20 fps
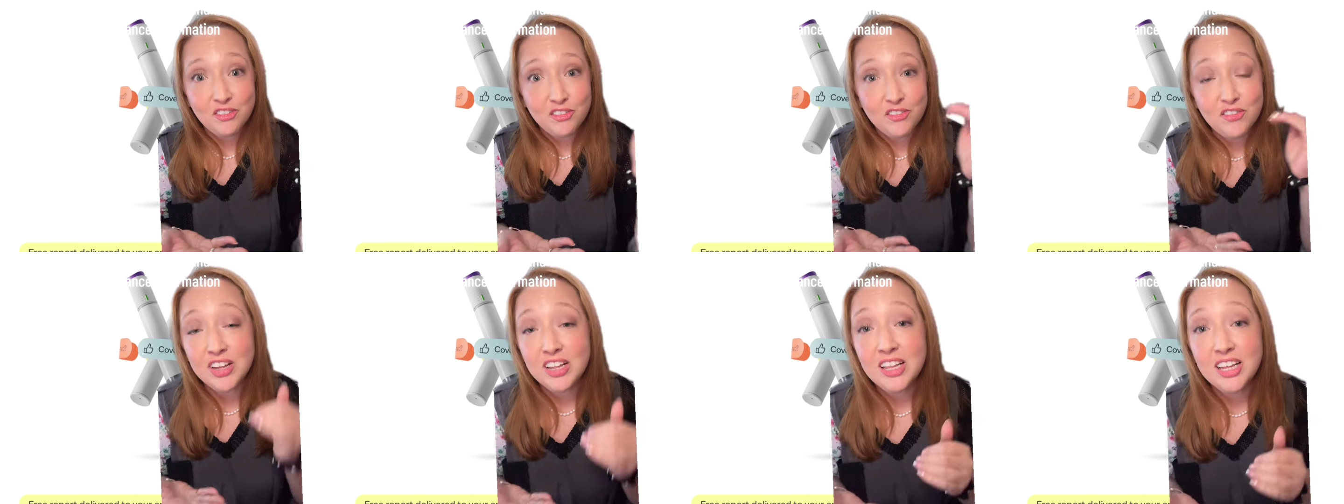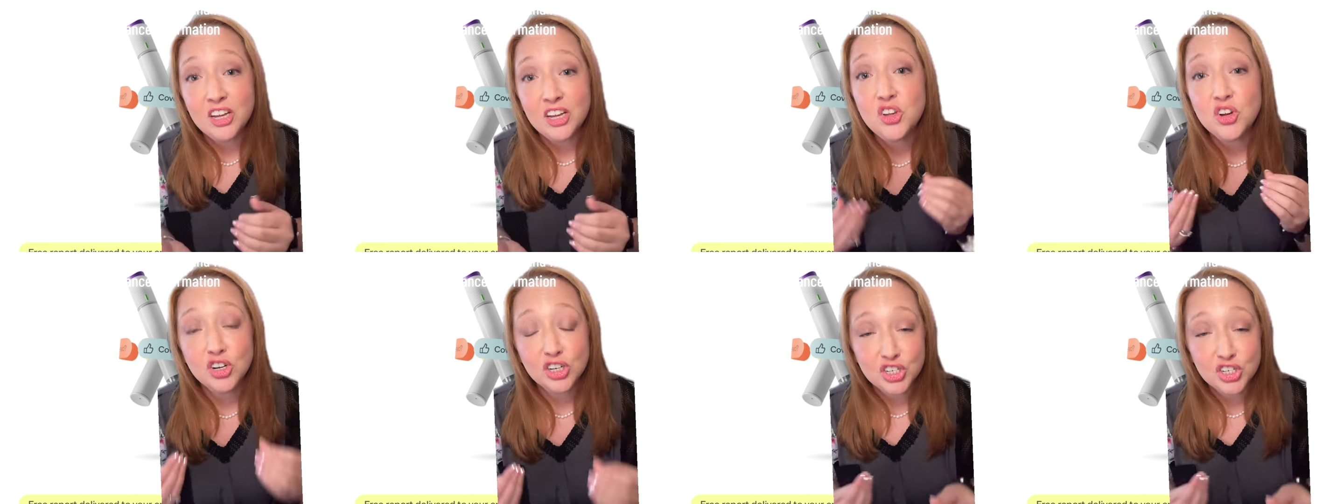fill in
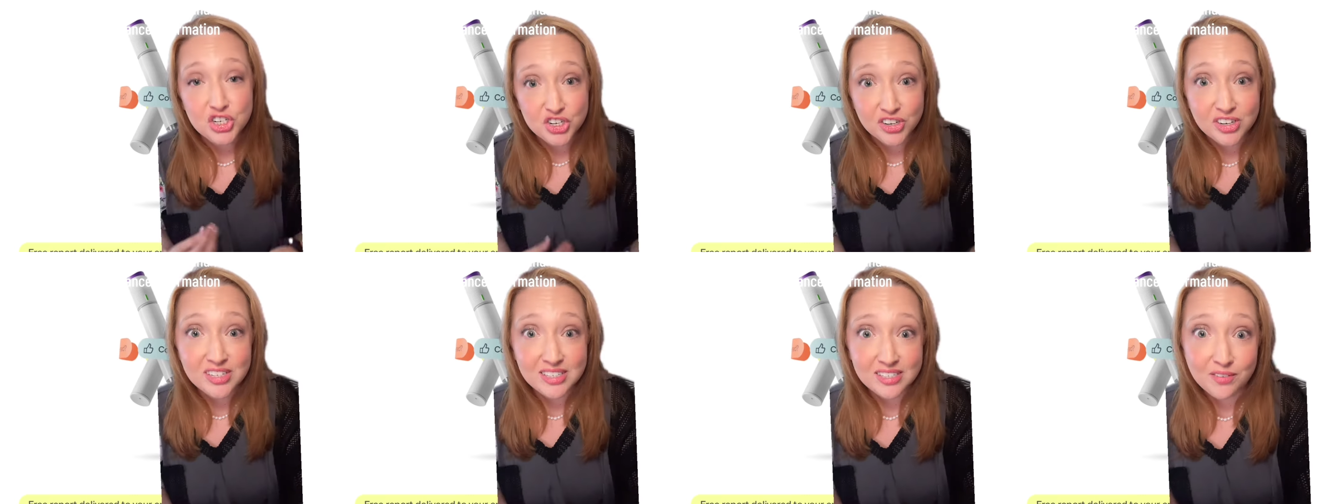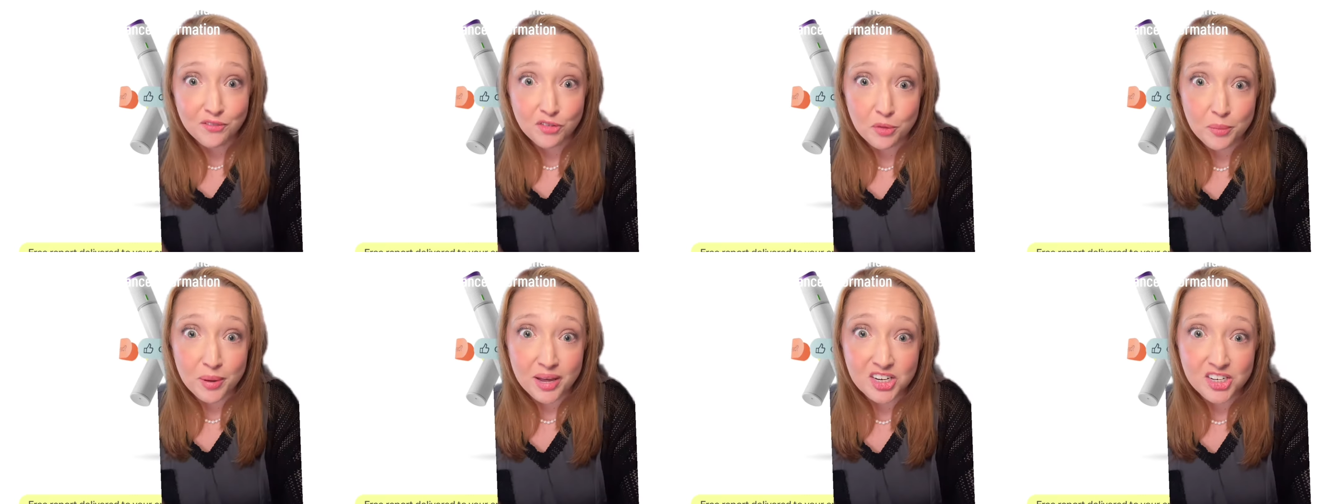your insurance
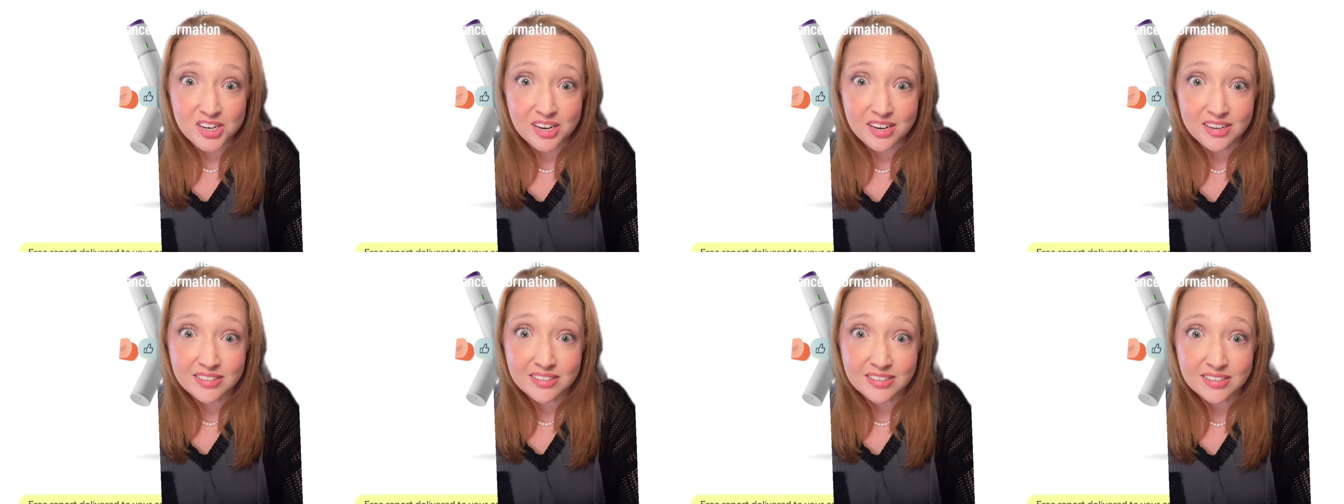information.